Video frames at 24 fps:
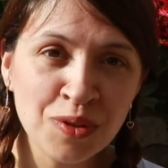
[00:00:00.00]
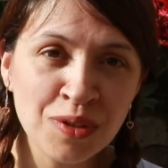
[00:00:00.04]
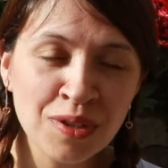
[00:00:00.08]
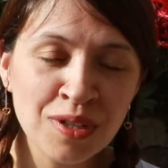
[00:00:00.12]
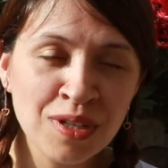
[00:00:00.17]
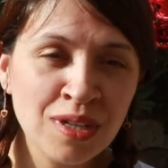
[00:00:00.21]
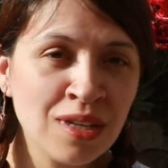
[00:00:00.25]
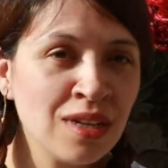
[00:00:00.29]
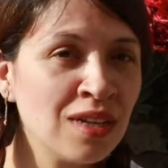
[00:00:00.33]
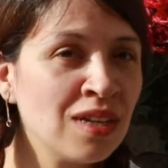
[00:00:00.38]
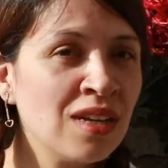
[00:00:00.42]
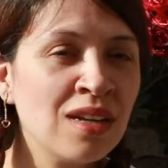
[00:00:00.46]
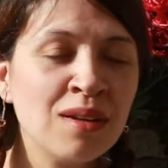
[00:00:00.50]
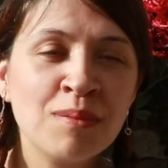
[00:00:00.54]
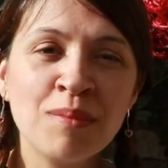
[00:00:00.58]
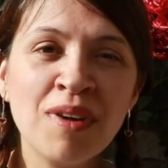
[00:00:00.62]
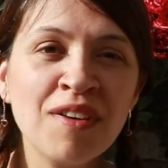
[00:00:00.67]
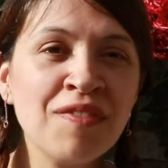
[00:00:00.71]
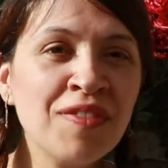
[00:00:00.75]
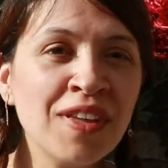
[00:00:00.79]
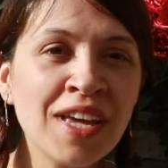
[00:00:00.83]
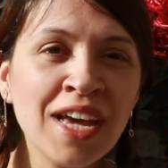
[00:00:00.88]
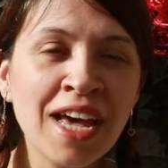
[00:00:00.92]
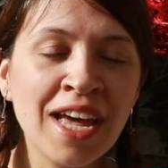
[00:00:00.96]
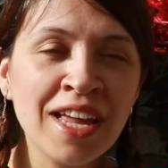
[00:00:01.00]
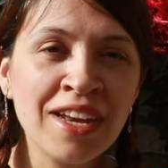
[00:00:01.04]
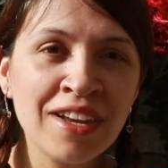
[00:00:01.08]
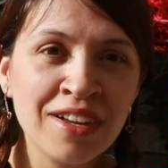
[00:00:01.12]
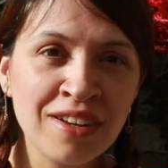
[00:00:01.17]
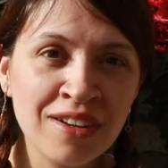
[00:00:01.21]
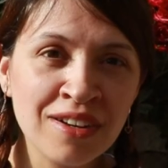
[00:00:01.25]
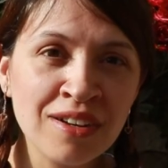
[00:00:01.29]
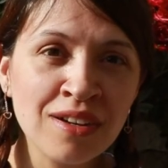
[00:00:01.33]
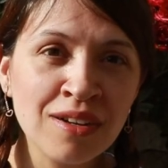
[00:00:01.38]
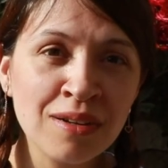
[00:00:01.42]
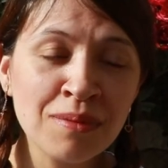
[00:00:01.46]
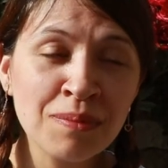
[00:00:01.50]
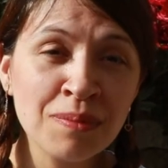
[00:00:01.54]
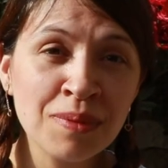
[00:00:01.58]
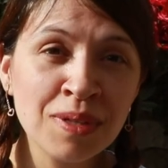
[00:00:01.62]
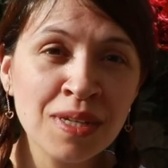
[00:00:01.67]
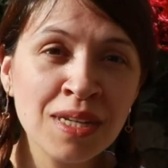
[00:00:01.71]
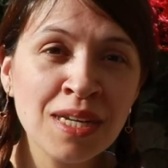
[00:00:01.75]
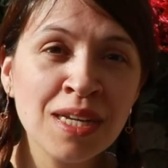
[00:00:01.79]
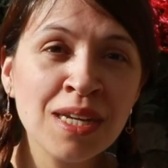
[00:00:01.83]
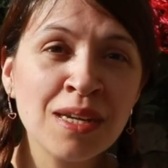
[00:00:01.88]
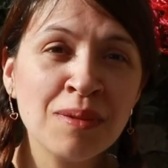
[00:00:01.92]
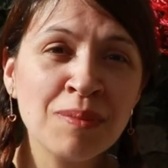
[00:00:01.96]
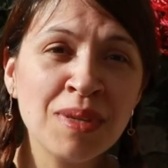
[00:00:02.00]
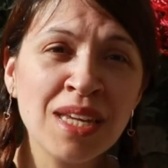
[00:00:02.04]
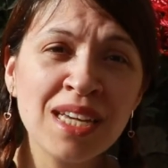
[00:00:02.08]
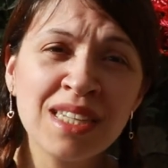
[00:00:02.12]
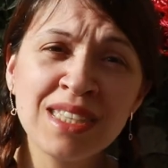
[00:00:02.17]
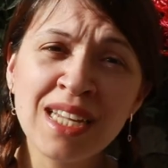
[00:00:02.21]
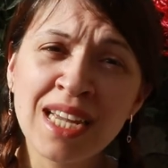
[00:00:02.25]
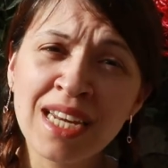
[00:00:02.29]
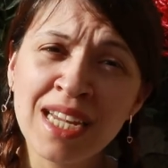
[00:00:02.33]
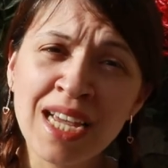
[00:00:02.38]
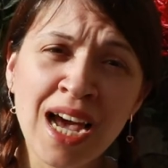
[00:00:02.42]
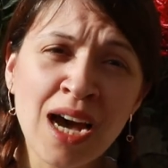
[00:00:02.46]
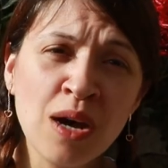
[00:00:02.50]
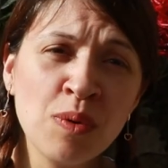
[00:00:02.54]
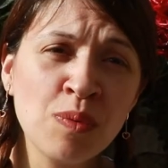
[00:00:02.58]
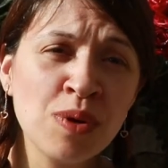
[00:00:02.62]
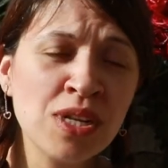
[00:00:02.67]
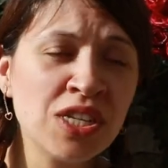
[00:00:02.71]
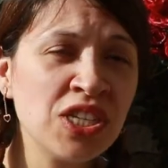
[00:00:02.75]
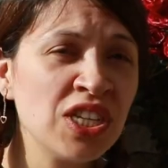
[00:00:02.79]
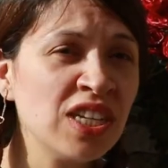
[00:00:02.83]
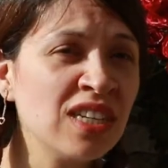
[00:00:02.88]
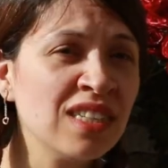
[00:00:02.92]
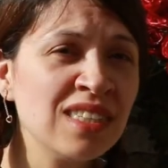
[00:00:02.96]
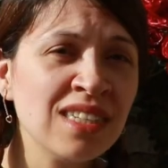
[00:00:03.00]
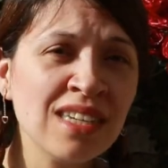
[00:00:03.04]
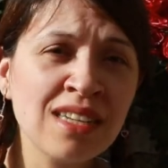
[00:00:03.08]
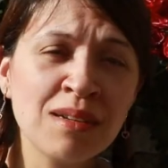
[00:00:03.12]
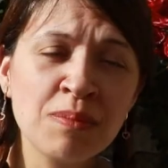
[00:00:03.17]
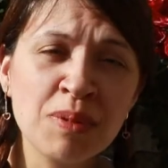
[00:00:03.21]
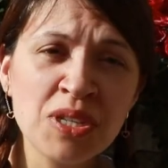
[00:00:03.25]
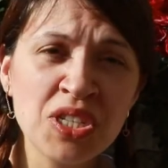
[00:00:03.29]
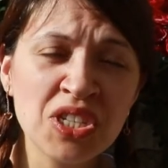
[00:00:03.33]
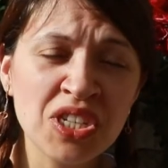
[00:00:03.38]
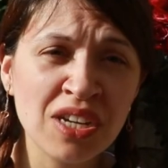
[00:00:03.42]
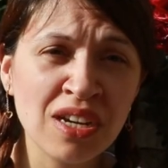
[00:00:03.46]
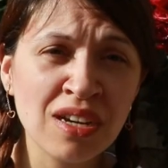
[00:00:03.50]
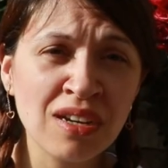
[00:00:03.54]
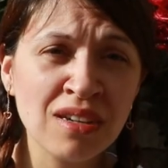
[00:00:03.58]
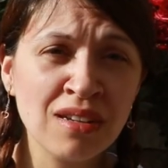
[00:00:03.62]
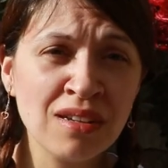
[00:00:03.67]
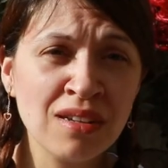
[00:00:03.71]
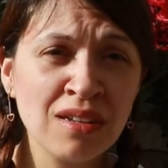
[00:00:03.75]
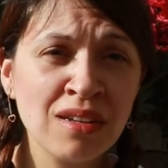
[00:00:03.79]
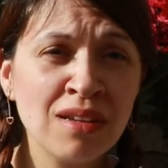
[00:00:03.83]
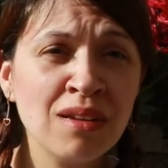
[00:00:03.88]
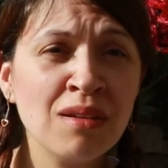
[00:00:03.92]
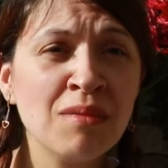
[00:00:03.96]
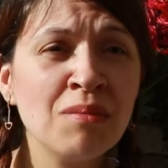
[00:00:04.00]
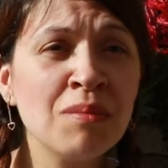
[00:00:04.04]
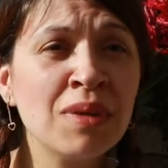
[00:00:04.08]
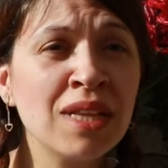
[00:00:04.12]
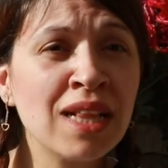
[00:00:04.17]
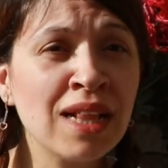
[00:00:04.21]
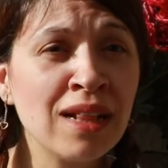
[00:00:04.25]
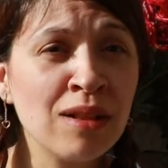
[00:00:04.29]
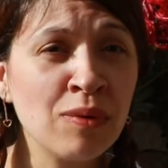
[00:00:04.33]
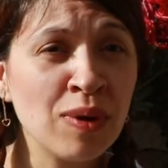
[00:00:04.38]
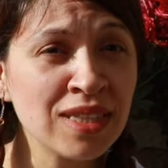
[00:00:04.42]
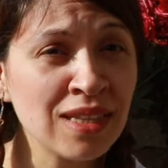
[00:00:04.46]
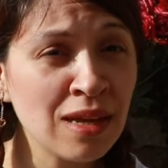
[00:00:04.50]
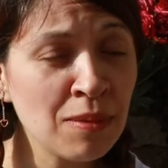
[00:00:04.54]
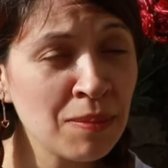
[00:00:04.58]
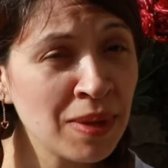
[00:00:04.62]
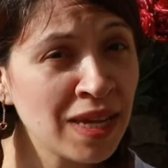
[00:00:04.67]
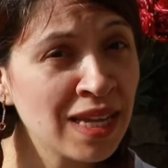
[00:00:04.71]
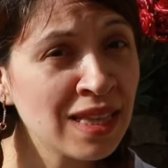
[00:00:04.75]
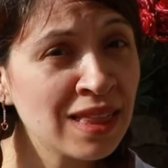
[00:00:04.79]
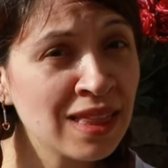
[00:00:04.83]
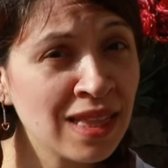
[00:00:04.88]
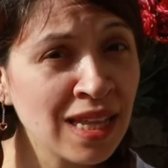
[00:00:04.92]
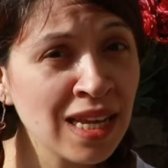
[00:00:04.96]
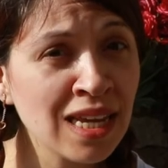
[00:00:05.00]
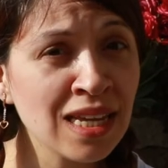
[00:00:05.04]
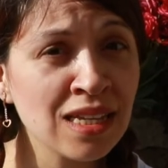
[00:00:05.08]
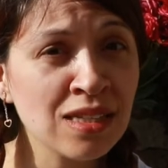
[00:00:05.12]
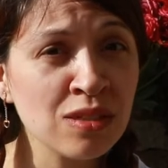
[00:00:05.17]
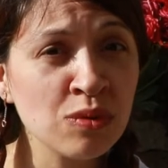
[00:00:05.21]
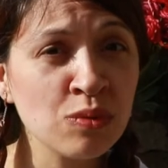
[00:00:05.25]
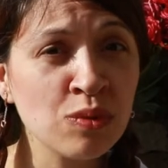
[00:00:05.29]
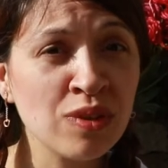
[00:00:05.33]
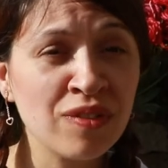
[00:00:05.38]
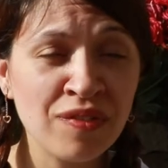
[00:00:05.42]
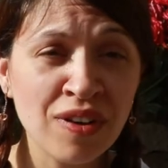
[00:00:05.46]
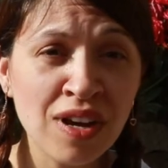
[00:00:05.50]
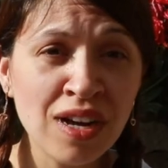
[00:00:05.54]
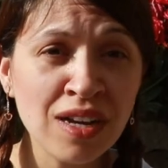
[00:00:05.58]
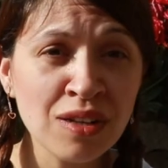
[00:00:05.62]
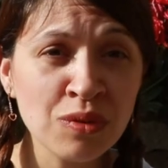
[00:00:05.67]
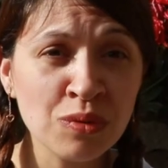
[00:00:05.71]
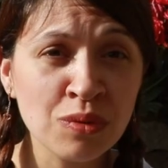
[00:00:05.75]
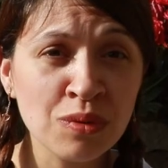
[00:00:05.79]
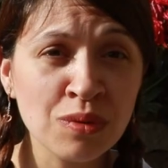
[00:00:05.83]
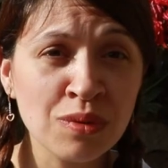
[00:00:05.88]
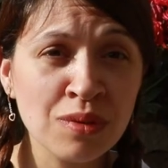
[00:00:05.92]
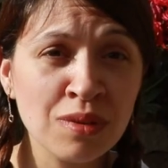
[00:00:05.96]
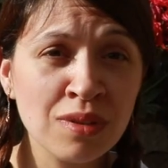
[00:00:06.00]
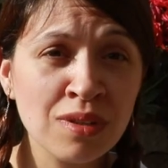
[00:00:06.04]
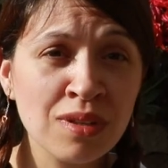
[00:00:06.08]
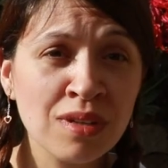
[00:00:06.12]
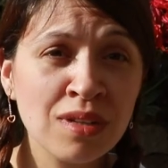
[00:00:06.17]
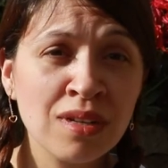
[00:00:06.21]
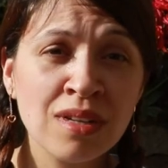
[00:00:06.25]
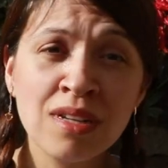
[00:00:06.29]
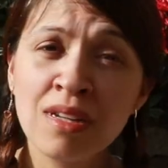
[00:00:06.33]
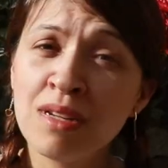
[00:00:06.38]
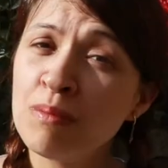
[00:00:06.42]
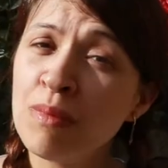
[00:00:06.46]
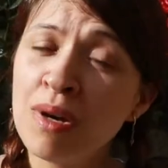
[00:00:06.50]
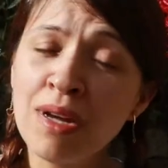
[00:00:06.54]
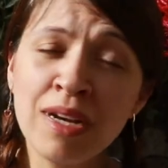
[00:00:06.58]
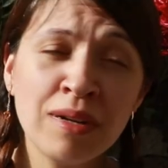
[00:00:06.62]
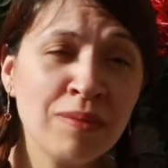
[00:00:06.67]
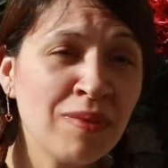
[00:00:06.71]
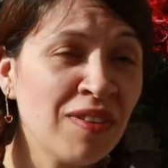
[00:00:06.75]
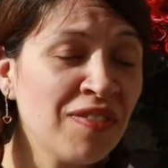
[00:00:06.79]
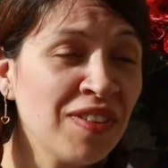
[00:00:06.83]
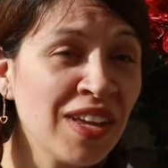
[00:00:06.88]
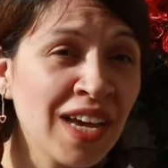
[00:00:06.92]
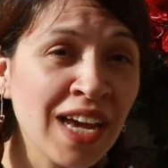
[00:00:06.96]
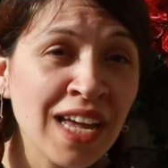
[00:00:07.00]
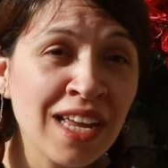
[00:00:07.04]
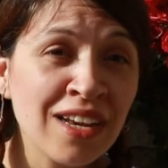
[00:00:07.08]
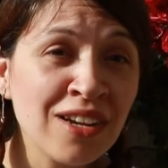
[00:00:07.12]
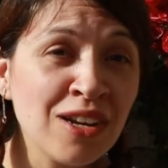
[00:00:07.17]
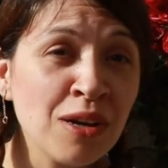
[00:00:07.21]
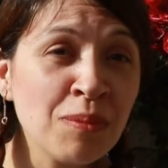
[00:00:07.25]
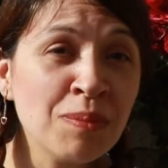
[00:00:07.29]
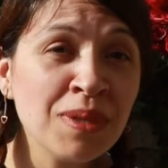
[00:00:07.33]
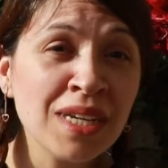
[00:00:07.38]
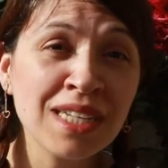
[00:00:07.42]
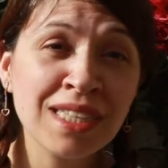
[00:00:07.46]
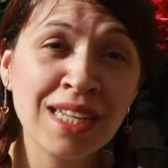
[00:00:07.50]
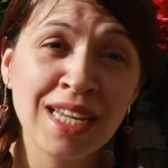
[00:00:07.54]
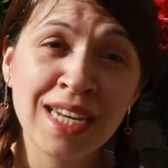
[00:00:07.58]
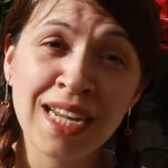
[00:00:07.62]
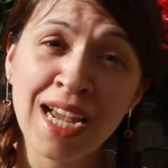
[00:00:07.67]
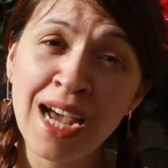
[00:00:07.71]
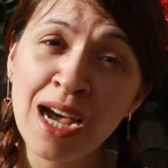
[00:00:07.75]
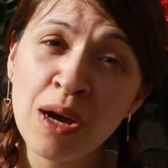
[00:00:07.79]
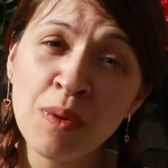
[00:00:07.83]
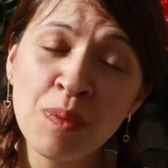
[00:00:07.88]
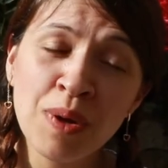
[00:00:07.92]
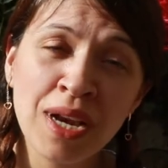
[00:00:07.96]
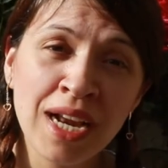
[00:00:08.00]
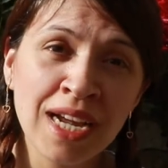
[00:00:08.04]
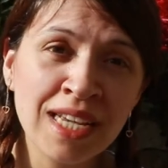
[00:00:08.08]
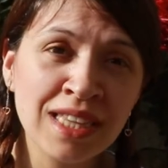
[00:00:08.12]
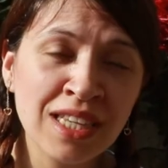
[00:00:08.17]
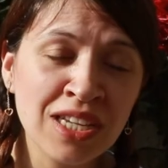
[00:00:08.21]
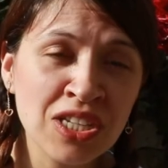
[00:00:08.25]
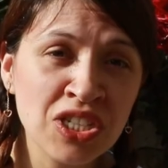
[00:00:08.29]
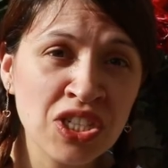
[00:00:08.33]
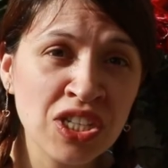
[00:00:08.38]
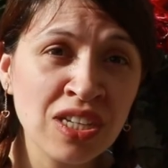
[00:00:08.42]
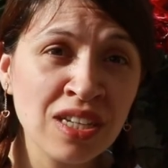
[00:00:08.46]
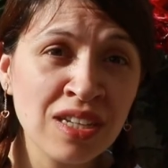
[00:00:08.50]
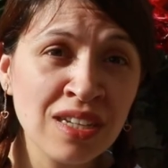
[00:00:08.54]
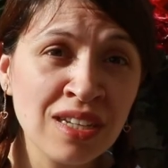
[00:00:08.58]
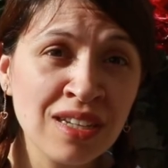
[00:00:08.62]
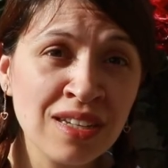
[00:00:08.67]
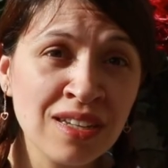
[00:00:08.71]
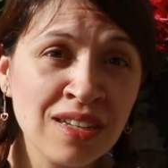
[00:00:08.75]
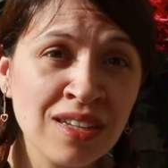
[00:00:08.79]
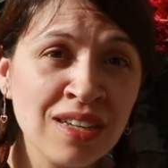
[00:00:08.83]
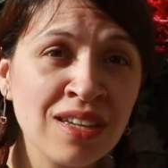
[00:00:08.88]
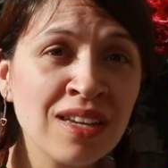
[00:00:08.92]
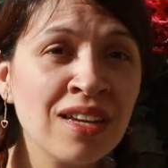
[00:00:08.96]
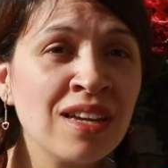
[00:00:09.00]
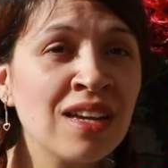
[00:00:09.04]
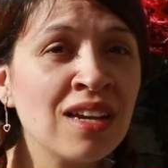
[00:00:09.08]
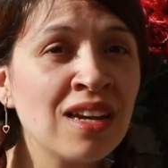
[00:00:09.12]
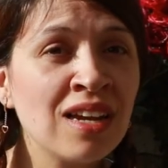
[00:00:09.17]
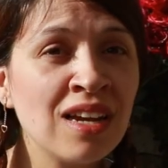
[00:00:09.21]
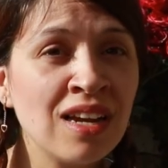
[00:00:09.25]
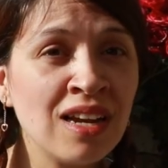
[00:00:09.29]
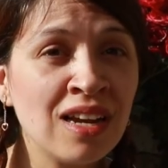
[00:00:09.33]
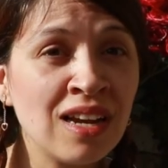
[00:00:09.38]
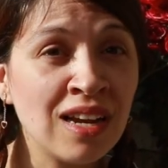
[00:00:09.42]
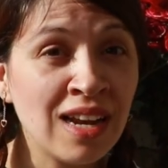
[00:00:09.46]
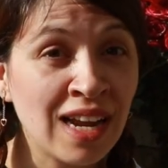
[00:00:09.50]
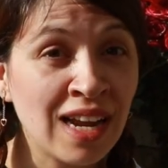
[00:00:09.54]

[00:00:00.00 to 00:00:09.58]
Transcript: Only God could take a terrible thing like Nate and his friends being murdered. Only God can take such thing to do something wonderful